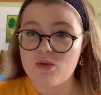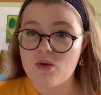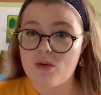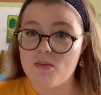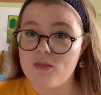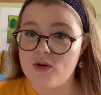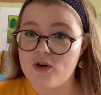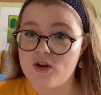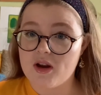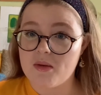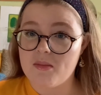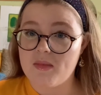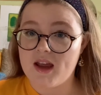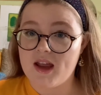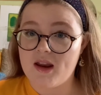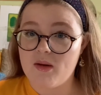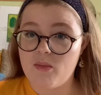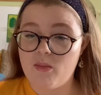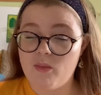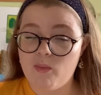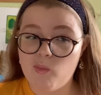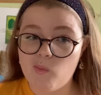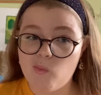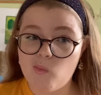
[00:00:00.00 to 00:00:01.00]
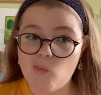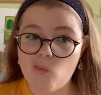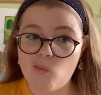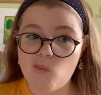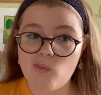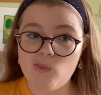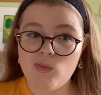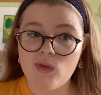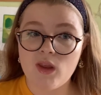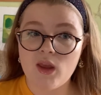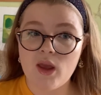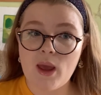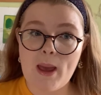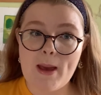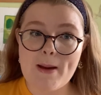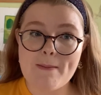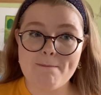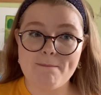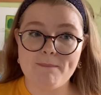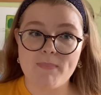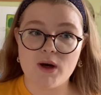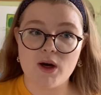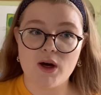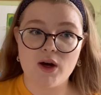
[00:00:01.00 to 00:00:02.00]
what mood I'm in.
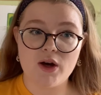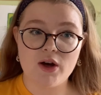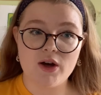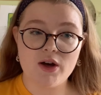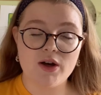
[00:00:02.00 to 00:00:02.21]
But,